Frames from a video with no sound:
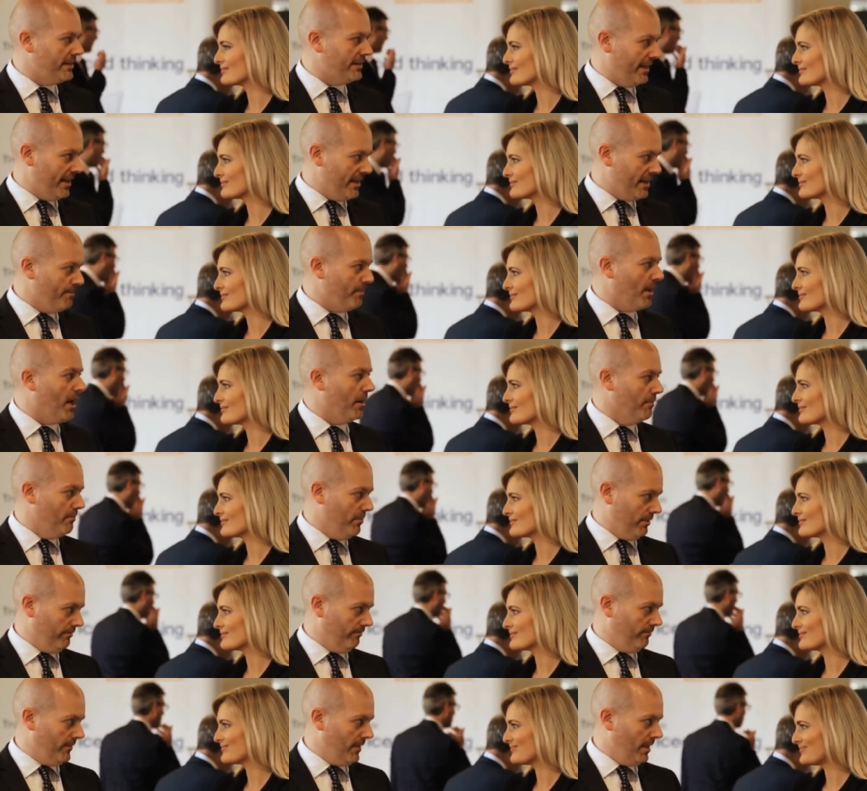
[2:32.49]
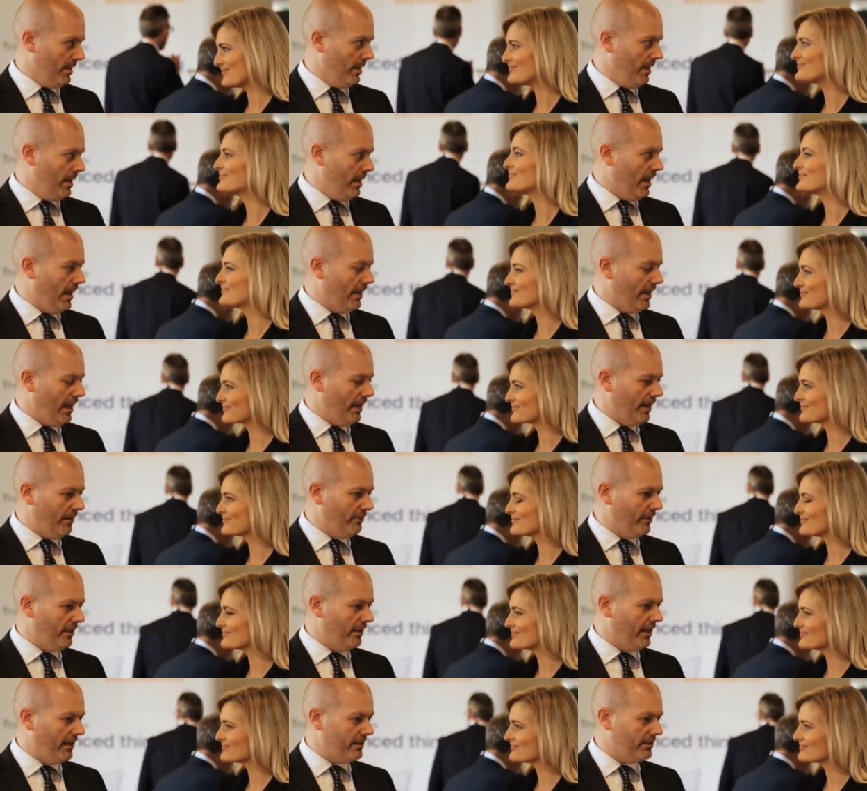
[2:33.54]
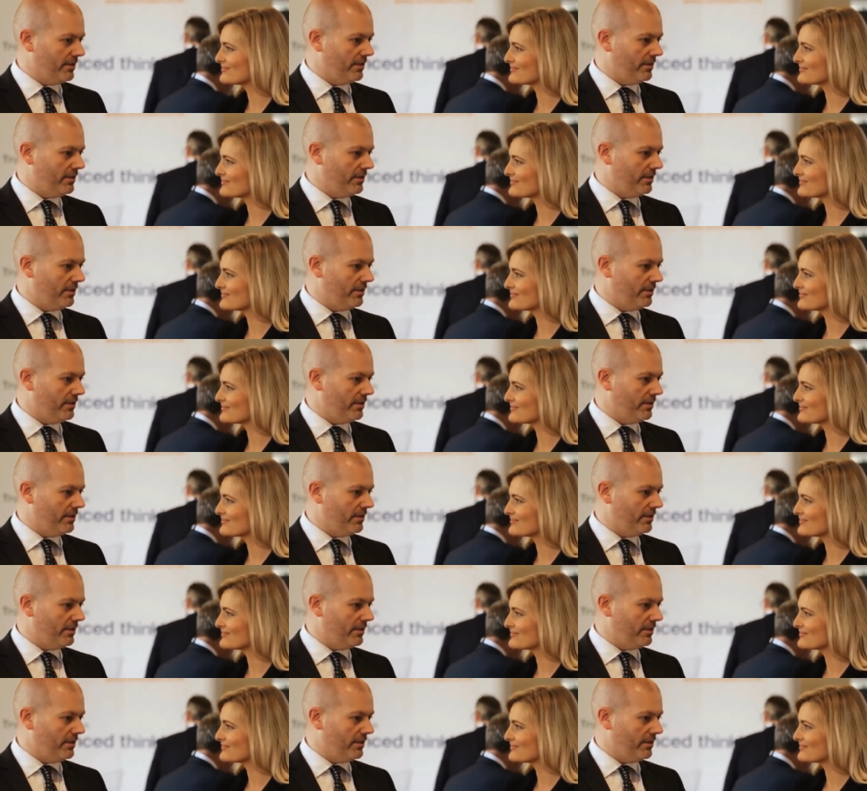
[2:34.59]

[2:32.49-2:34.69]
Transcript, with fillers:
Speaker 1: mate in the pub. And, and I think